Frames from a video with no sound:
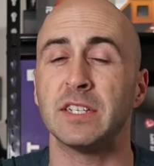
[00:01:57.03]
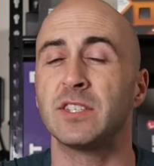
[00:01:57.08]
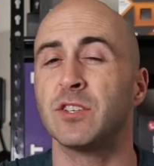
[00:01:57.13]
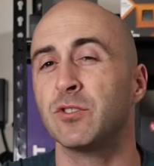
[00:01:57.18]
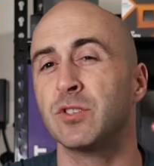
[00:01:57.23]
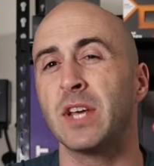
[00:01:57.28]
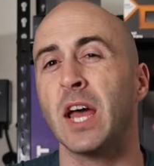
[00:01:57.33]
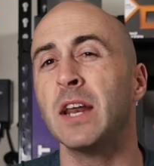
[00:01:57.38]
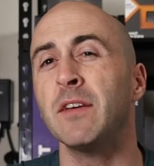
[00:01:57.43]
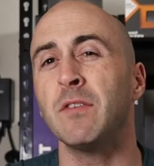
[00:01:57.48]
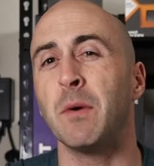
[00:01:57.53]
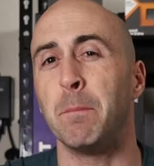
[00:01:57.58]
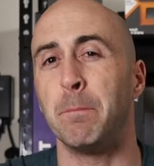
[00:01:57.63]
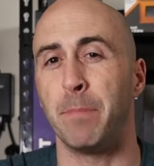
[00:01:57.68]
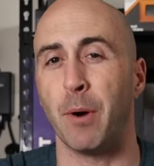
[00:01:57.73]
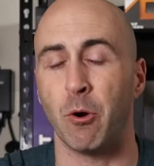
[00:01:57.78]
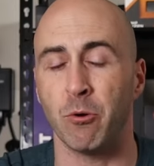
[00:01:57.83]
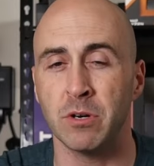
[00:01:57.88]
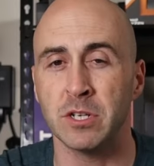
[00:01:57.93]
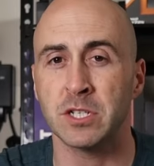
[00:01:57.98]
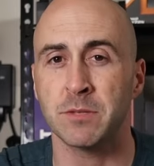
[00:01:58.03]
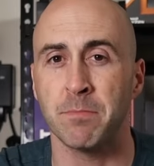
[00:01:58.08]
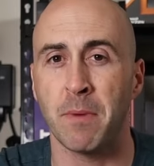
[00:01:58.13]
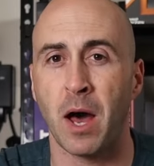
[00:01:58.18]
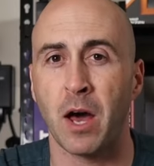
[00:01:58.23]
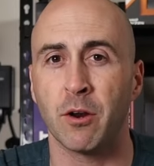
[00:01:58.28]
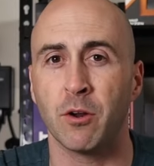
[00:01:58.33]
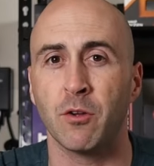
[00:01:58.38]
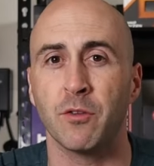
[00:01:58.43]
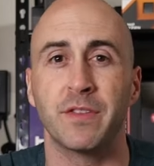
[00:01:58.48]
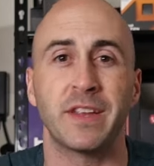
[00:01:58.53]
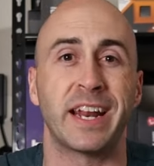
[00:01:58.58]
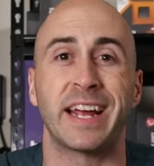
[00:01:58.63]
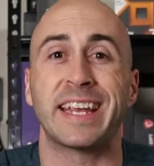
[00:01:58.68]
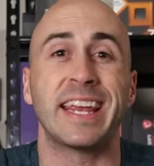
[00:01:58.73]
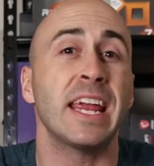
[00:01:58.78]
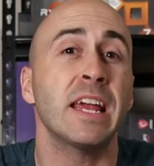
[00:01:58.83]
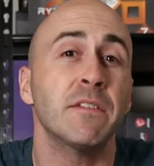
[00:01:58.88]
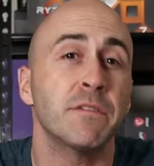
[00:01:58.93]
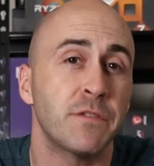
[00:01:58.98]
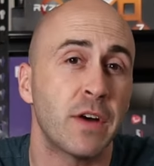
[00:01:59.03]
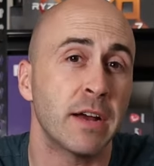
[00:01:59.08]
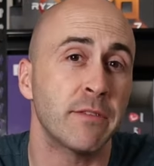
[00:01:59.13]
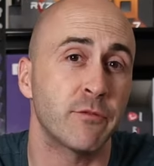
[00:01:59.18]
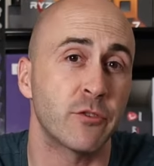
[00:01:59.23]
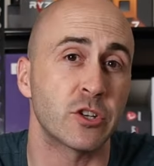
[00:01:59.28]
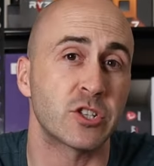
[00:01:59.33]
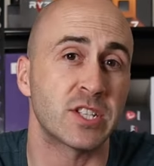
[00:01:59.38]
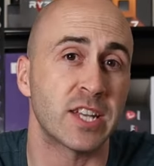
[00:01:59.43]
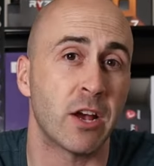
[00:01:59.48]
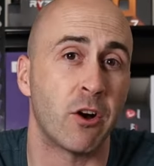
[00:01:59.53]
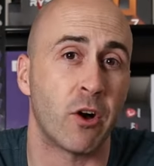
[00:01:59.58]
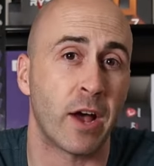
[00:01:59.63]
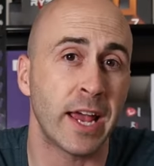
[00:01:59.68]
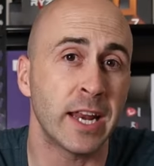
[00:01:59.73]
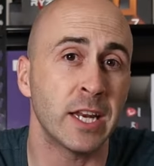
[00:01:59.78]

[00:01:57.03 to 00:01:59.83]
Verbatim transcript: is there's kind of a bonus model that I can't find for sale